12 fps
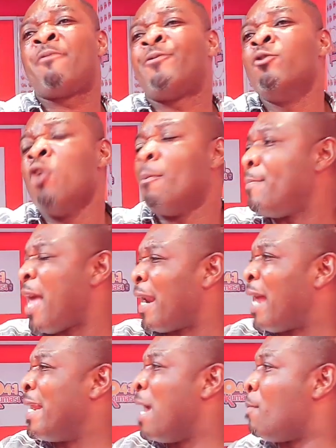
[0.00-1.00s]
you know, baby, and
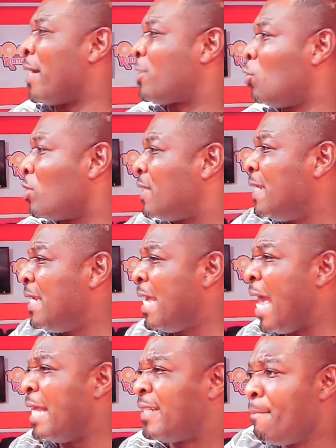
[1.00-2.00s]
I must want to
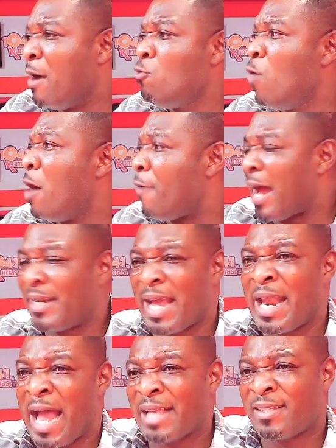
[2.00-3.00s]
hear Jamie who are
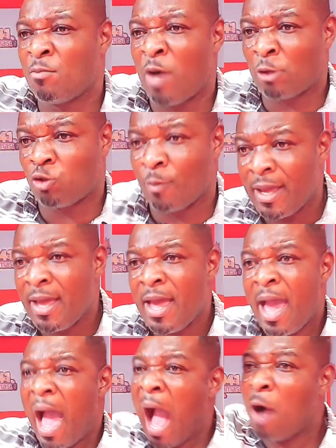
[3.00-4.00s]
radiant as someone to me.
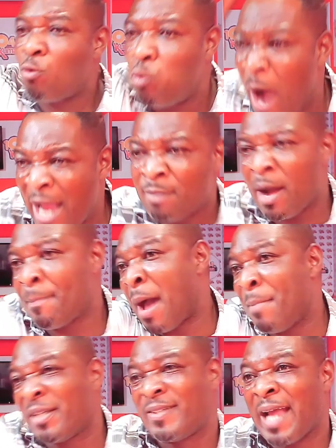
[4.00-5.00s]
I'll quit my
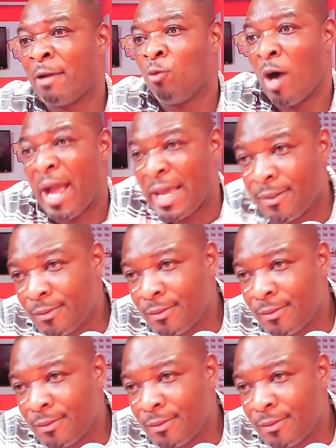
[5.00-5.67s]
babesian way.